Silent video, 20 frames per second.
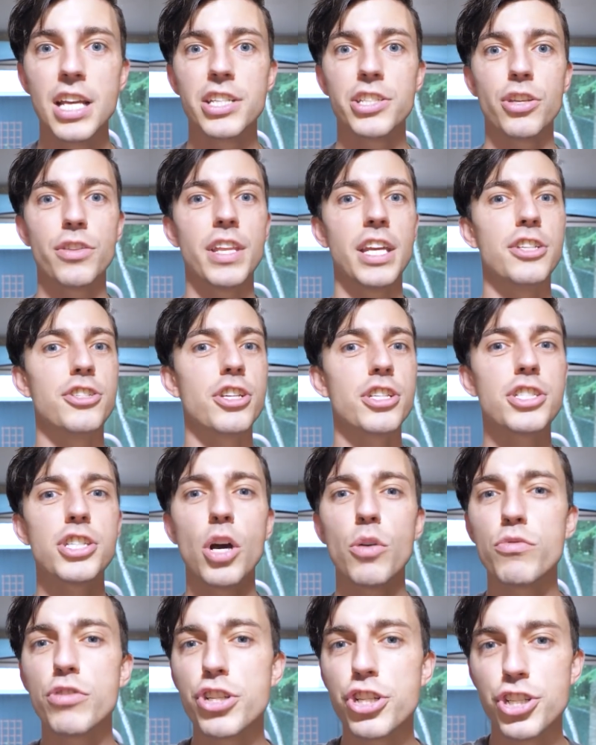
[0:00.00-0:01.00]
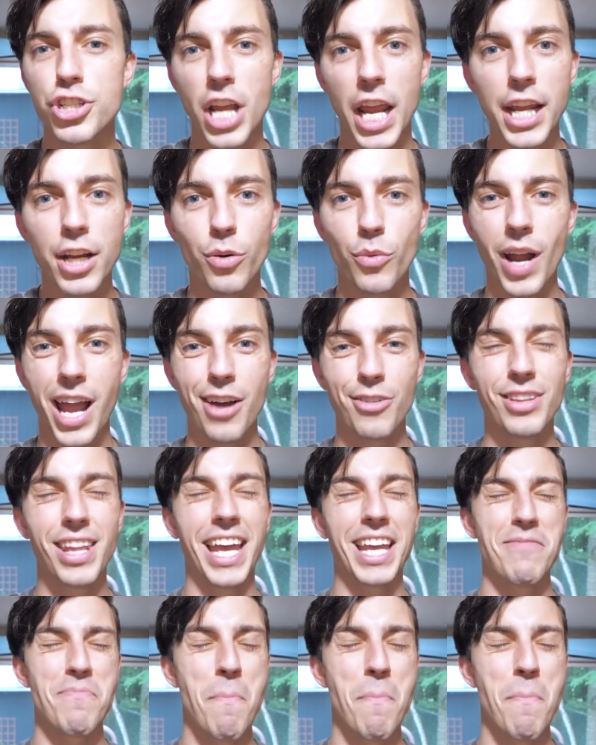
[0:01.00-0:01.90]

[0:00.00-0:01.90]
so they just don't shake around like